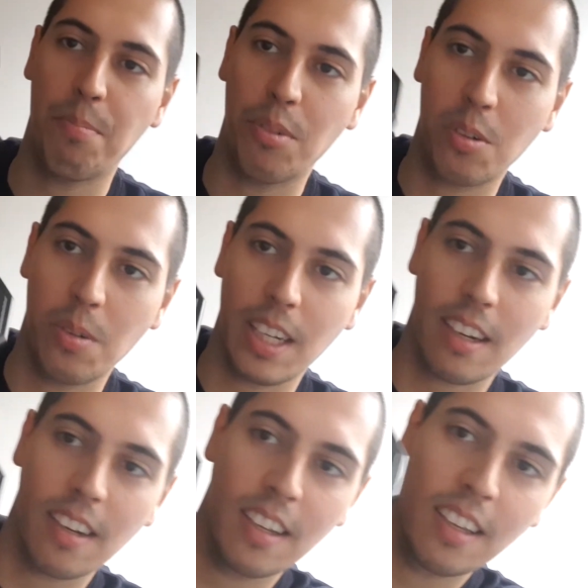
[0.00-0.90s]
real
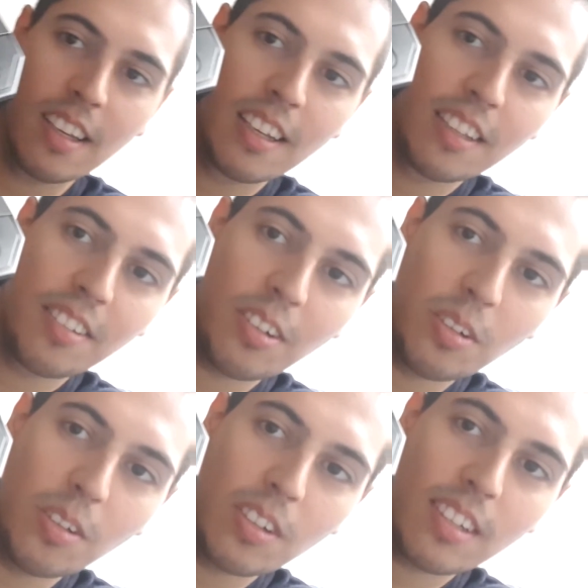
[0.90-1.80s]
quick.
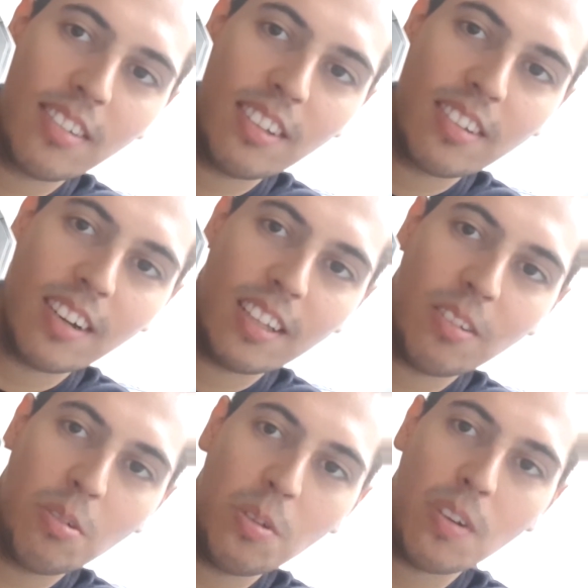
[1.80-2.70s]
So you can see it's got
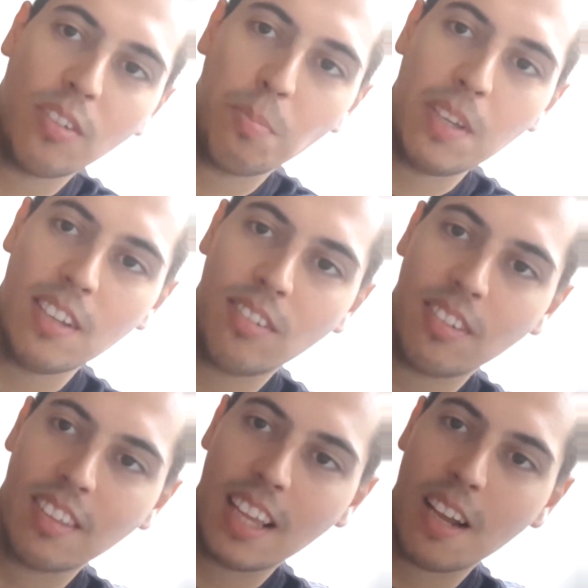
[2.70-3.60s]
2 USBs.
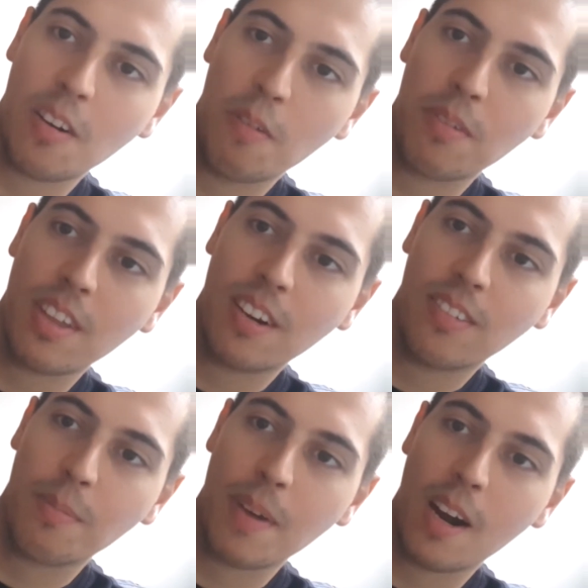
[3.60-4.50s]
That over there is
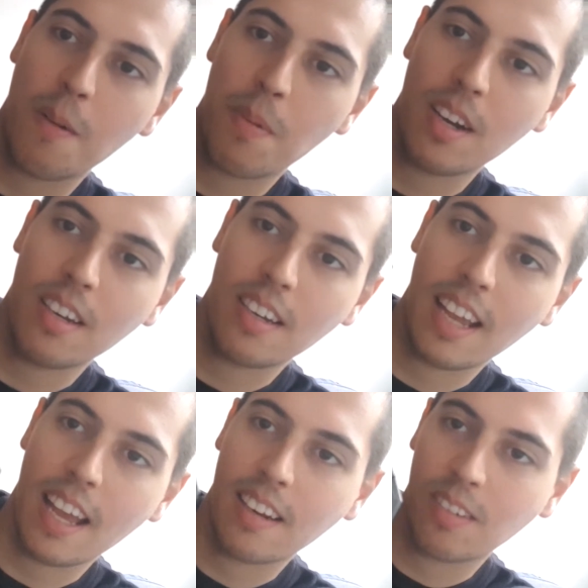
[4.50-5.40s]
the power button,
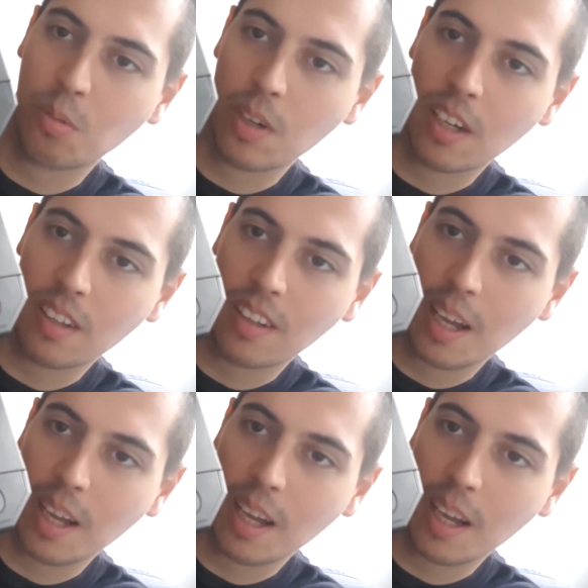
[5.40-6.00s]
and as well, I